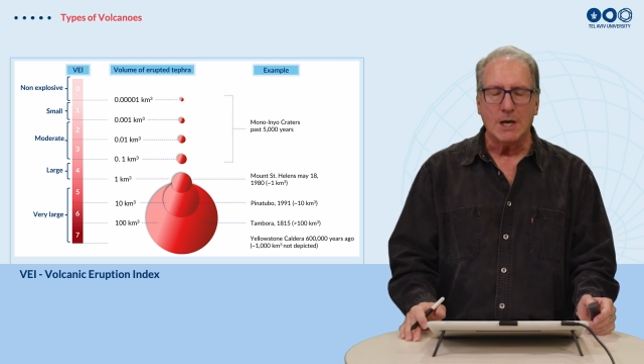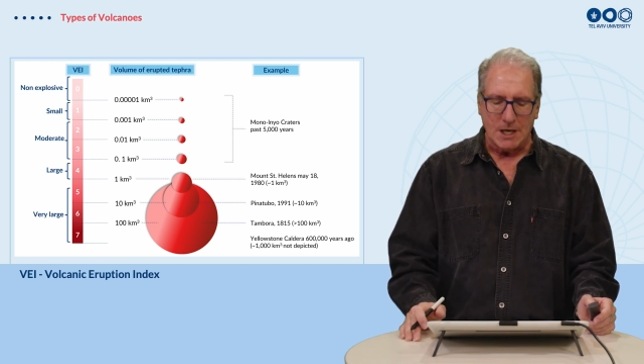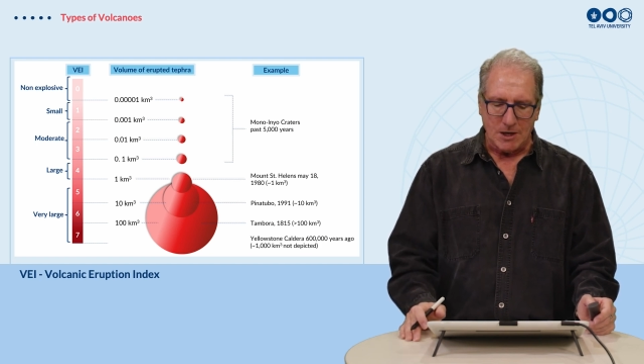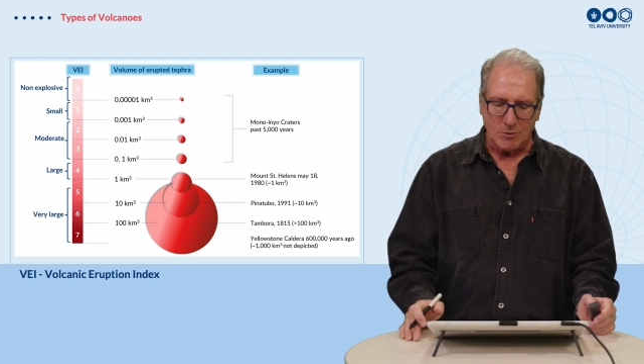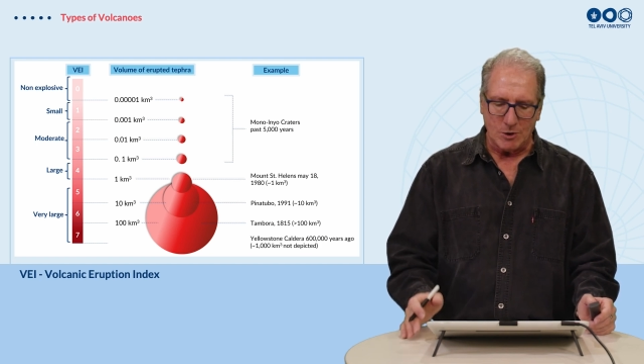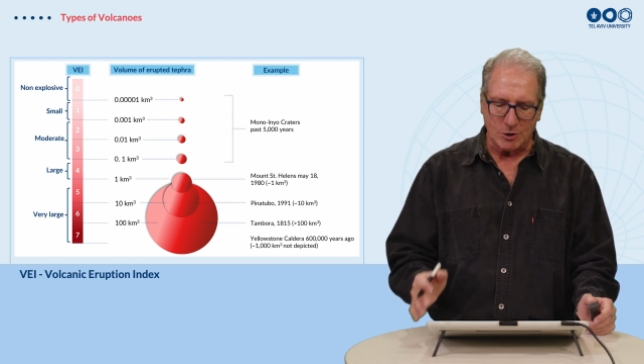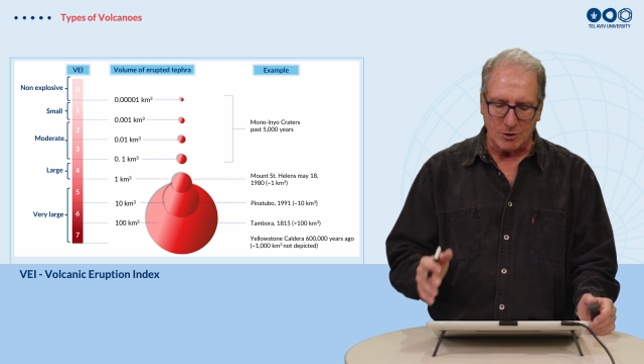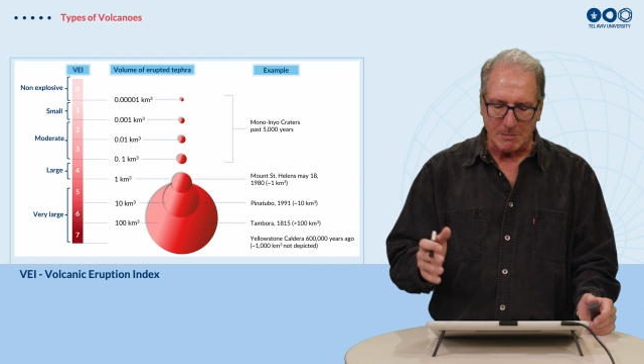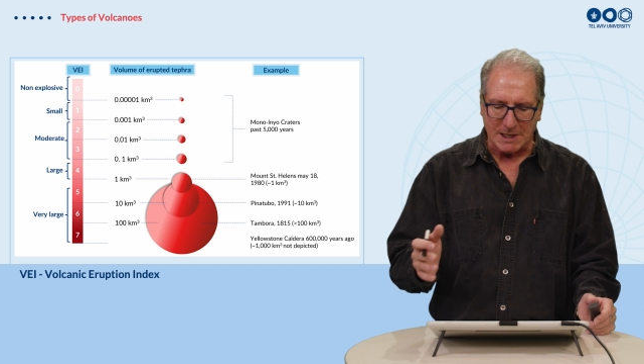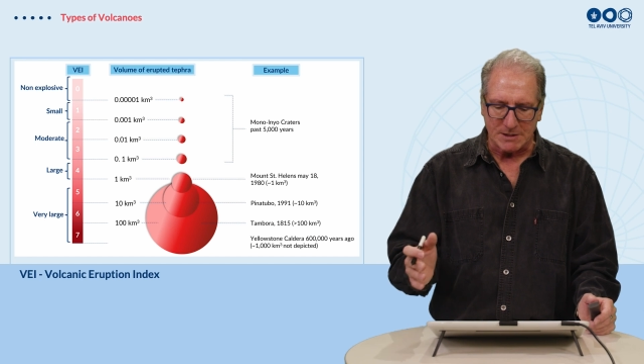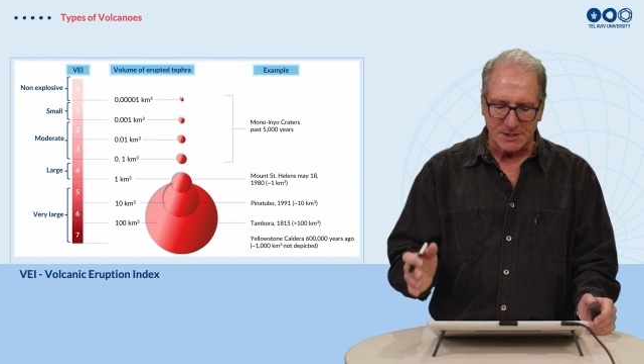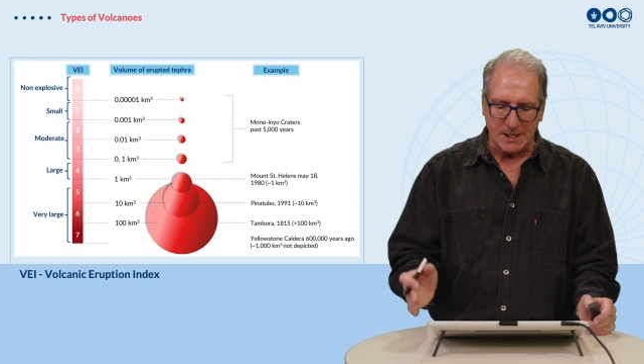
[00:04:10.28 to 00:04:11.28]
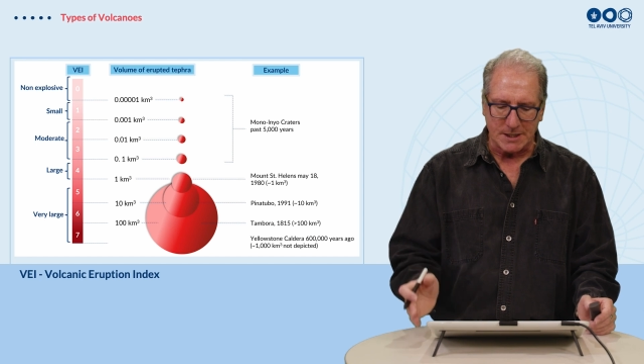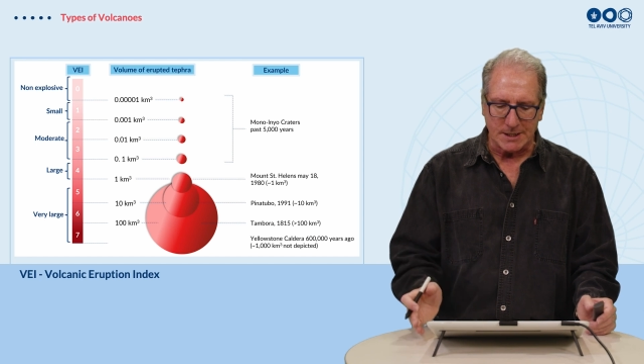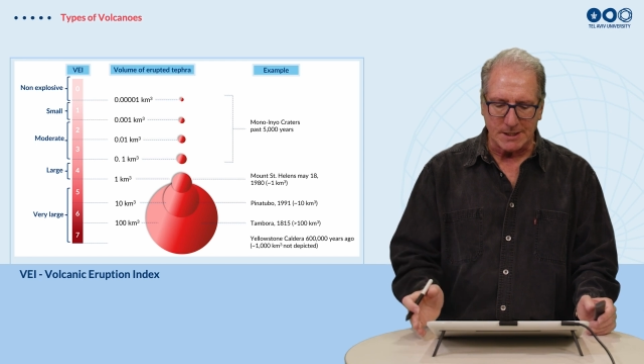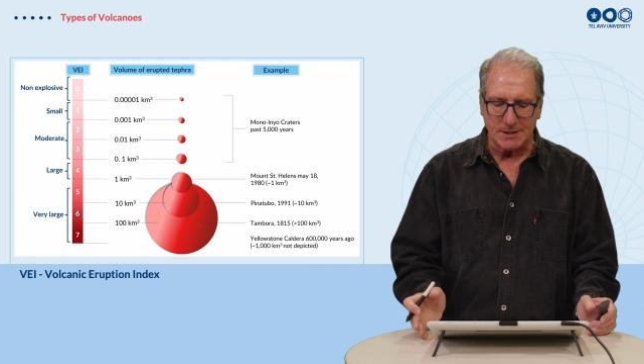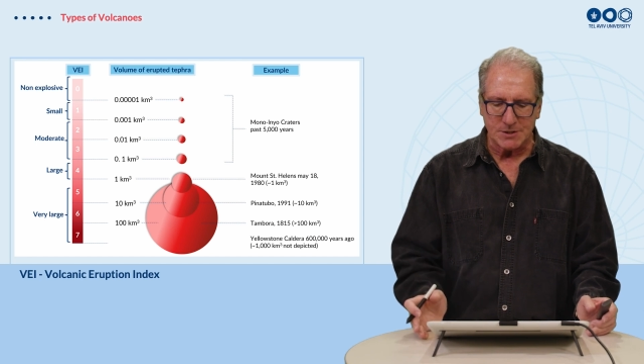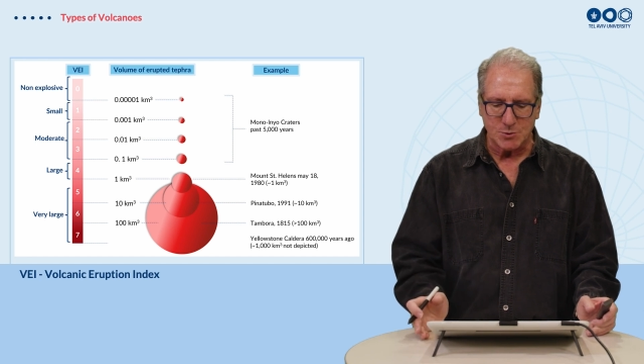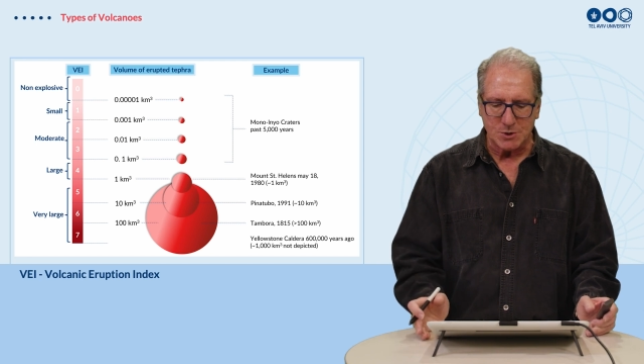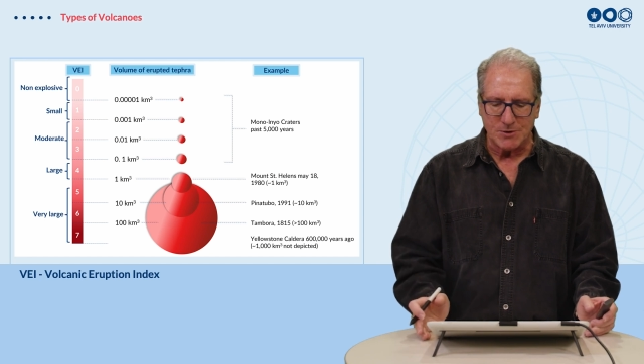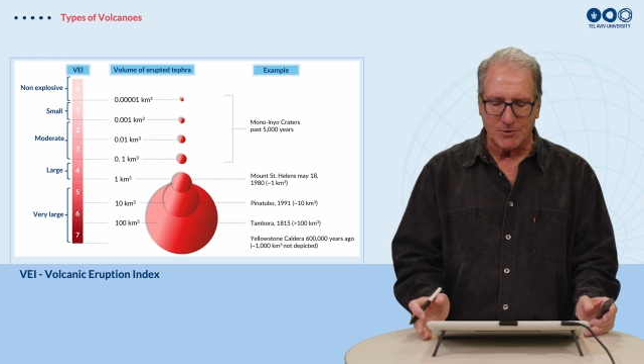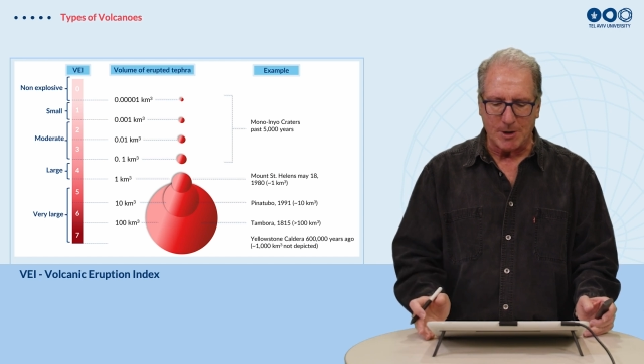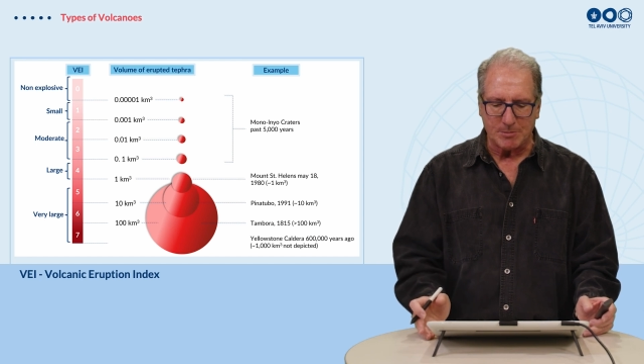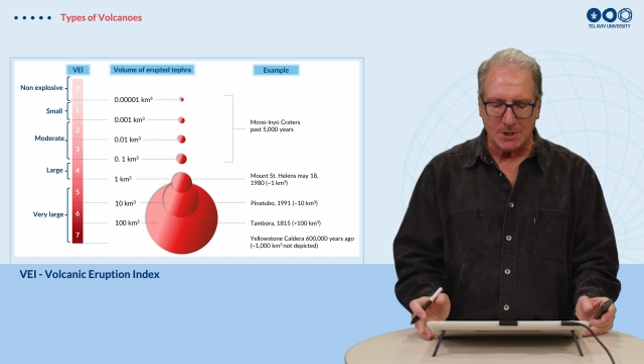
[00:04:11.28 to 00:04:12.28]
If we look at Mount St. Helens, which
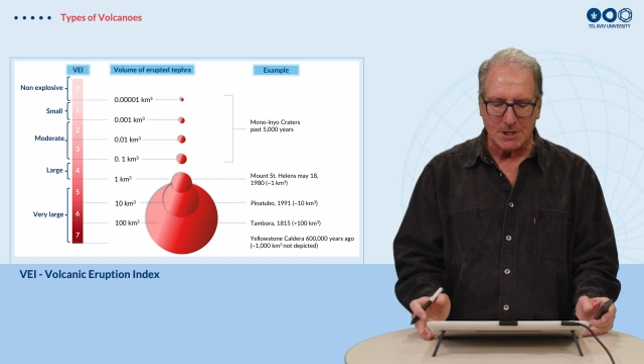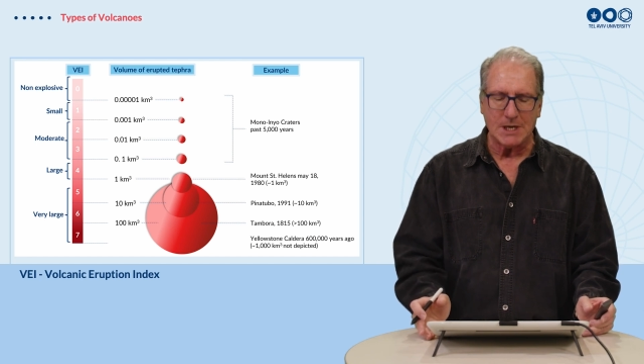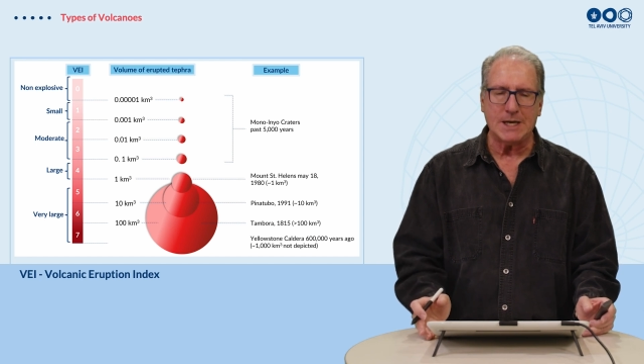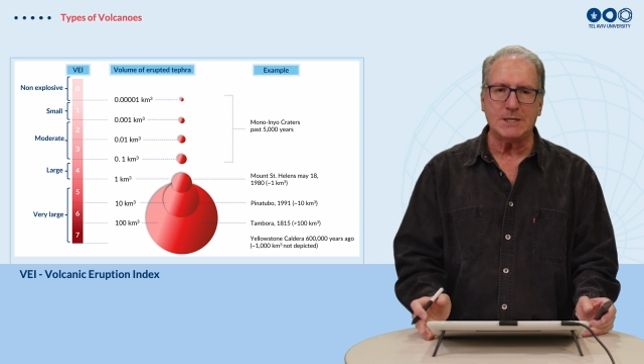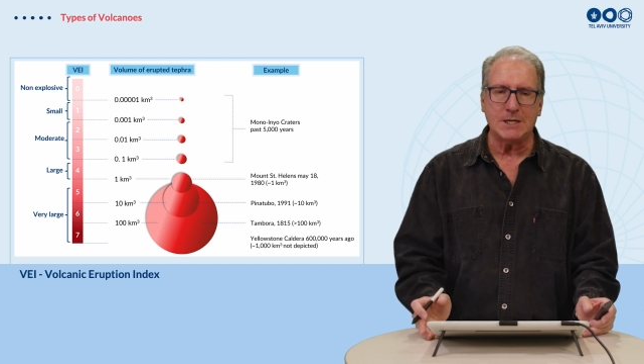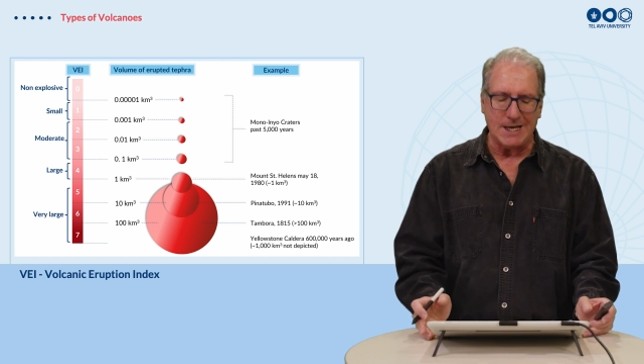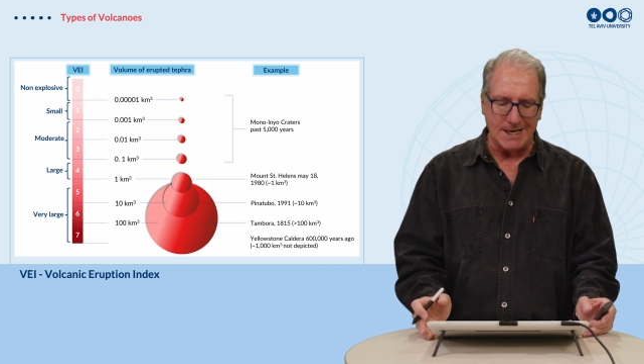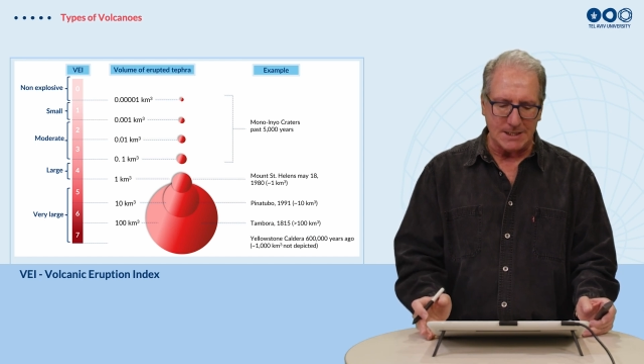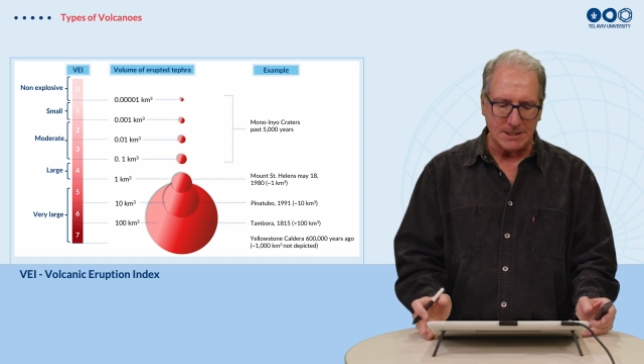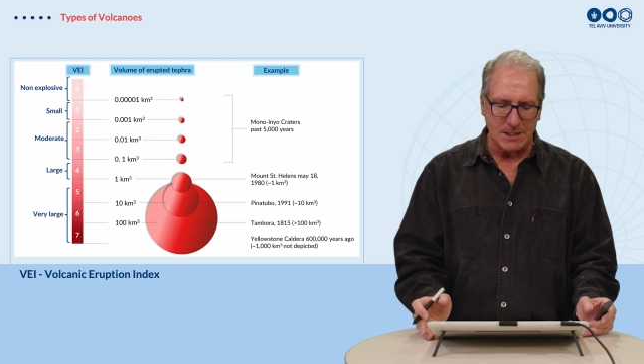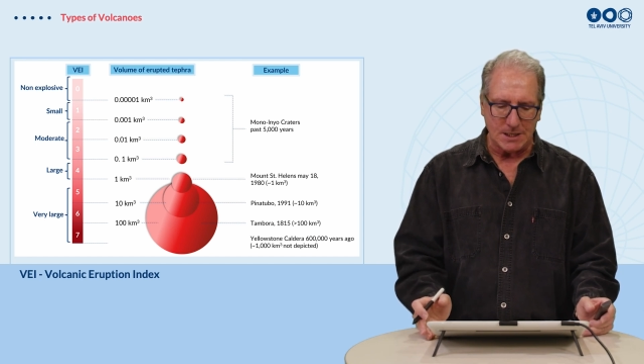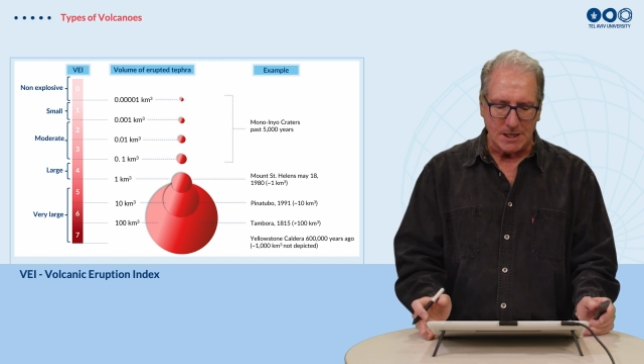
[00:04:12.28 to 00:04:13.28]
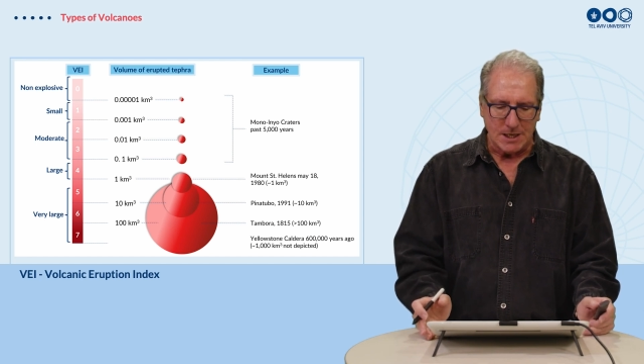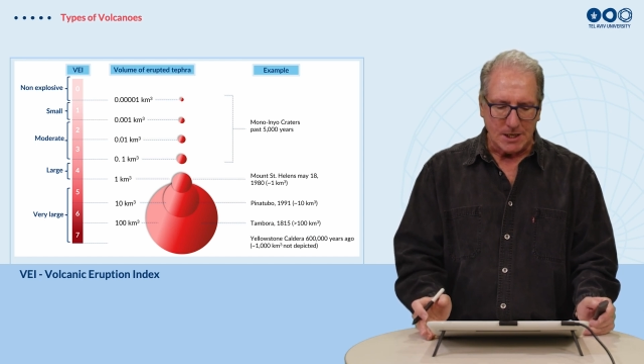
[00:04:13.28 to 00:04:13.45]
erupted in 1980,